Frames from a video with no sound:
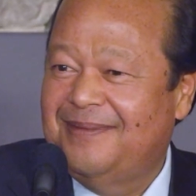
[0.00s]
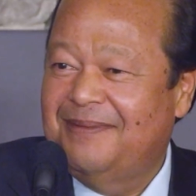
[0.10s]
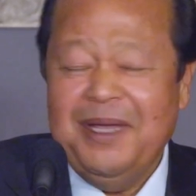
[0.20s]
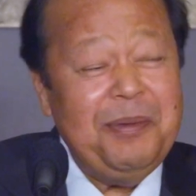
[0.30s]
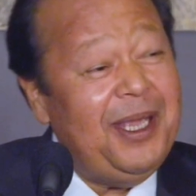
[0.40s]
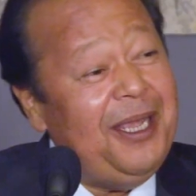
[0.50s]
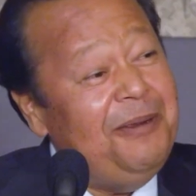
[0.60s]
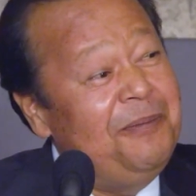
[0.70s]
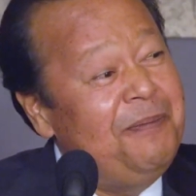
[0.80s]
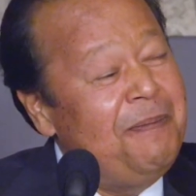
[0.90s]

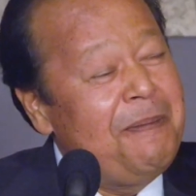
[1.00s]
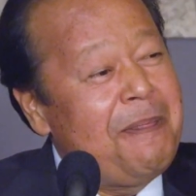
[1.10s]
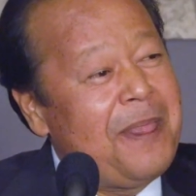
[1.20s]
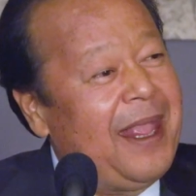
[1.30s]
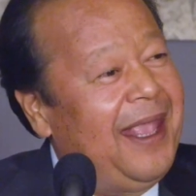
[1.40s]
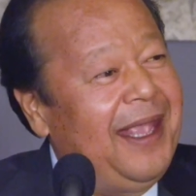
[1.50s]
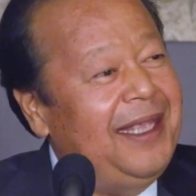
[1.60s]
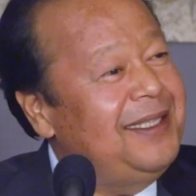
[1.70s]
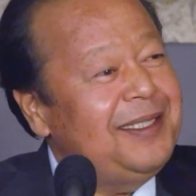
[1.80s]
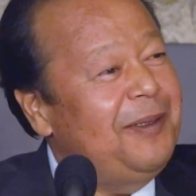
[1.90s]
maybe
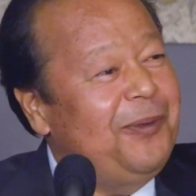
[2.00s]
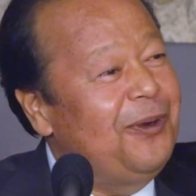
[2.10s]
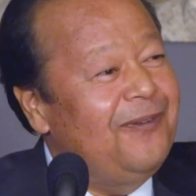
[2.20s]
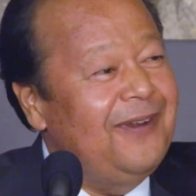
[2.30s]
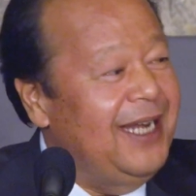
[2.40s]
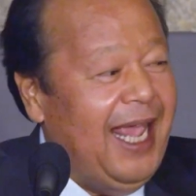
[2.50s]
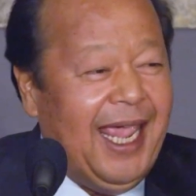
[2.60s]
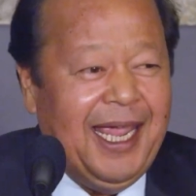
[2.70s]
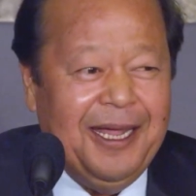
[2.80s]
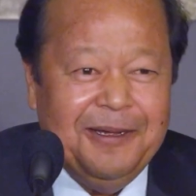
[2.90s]
it's just a beautiful
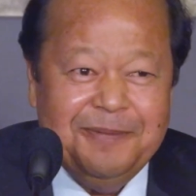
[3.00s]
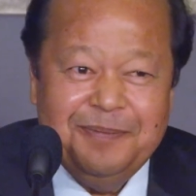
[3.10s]
day,